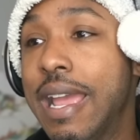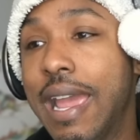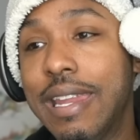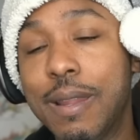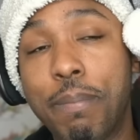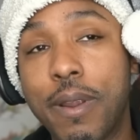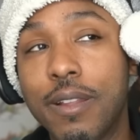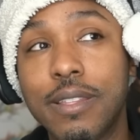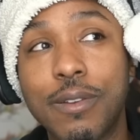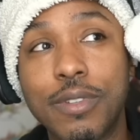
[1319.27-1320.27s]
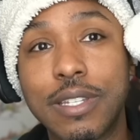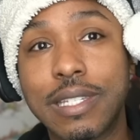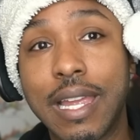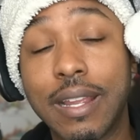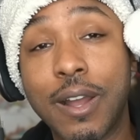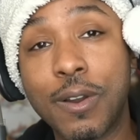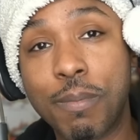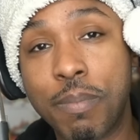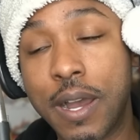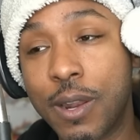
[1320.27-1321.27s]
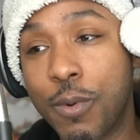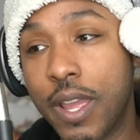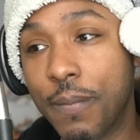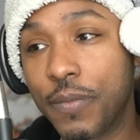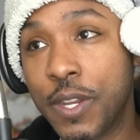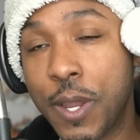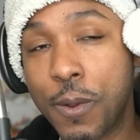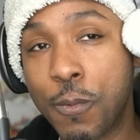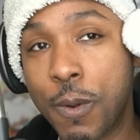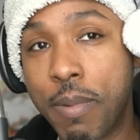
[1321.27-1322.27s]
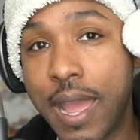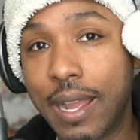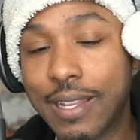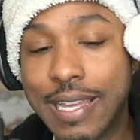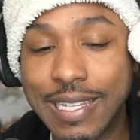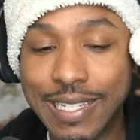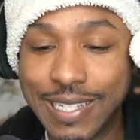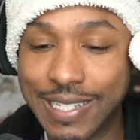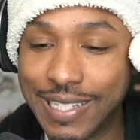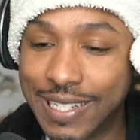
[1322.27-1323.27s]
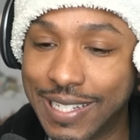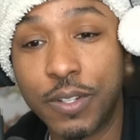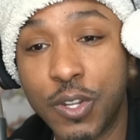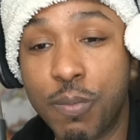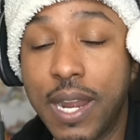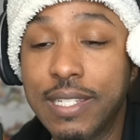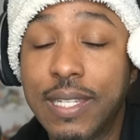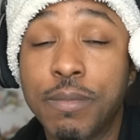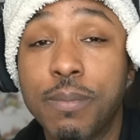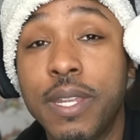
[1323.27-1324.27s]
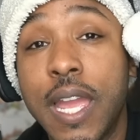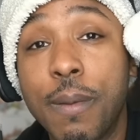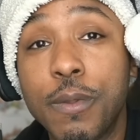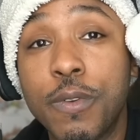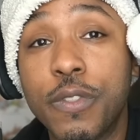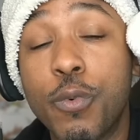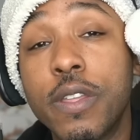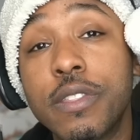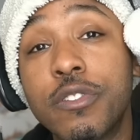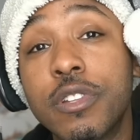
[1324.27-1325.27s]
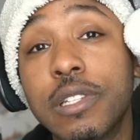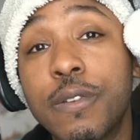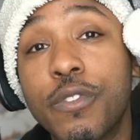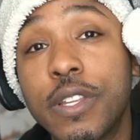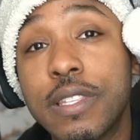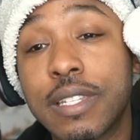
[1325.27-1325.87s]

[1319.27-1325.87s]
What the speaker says: And then apparently they was just like, oh, by the way, you know, we're back. Nobody seems to be happy with the way that they're delivering this